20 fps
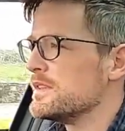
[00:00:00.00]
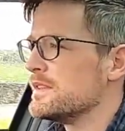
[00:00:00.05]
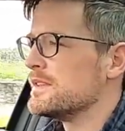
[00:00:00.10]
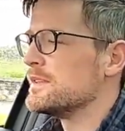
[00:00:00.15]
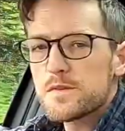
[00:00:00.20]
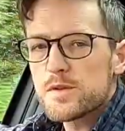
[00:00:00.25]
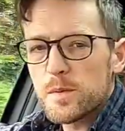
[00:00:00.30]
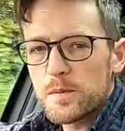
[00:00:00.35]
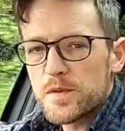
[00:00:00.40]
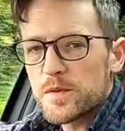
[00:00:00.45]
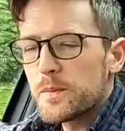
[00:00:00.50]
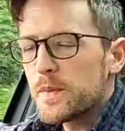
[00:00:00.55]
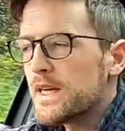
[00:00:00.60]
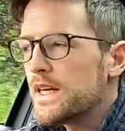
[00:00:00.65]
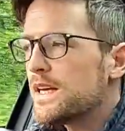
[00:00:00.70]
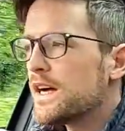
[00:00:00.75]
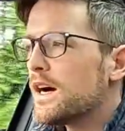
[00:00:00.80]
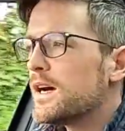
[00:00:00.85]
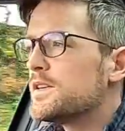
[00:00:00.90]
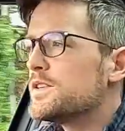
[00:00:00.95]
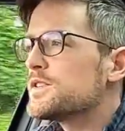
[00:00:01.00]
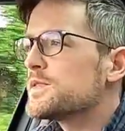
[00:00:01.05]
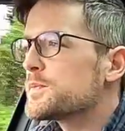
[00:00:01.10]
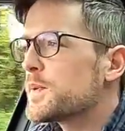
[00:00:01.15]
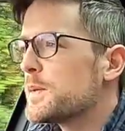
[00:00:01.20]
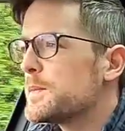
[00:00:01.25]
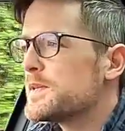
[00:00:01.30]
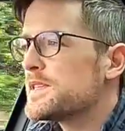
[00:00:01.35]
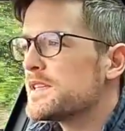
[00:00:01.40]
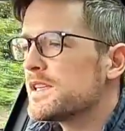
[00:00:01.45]
If it was up to me, I'd
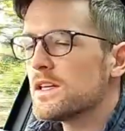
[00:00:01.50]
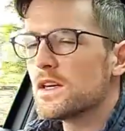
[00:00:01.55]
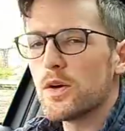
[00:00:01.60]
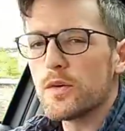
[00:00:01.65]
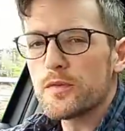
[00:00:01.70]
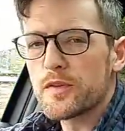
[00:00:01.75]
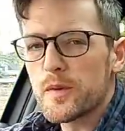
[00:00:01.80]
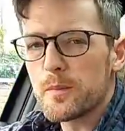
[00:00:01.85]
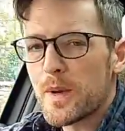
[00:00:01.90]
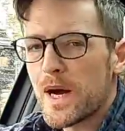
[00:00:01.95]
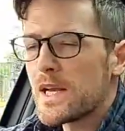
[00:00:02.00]
just probably still go for the